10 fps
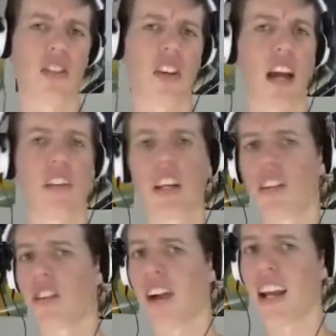not having
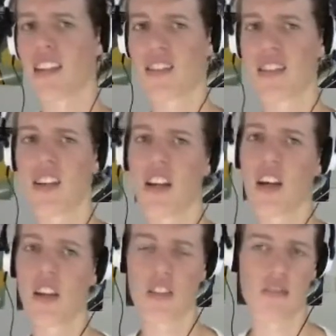the greatest
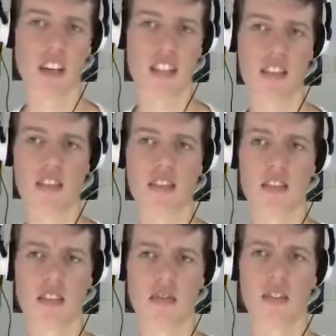defenses,